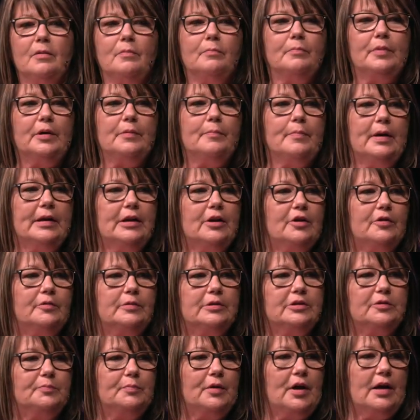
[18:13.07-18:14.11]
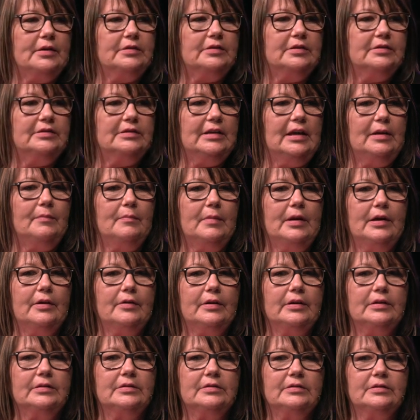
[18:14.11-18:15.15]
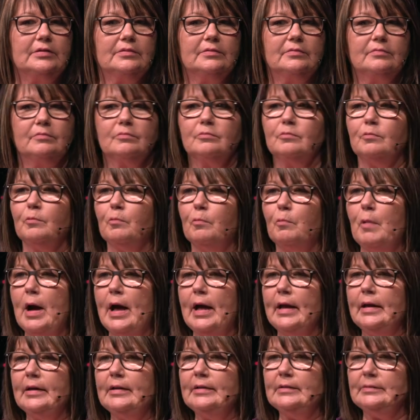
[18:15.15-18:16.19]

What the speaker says: But Michael was brought to St. Mary's. Why?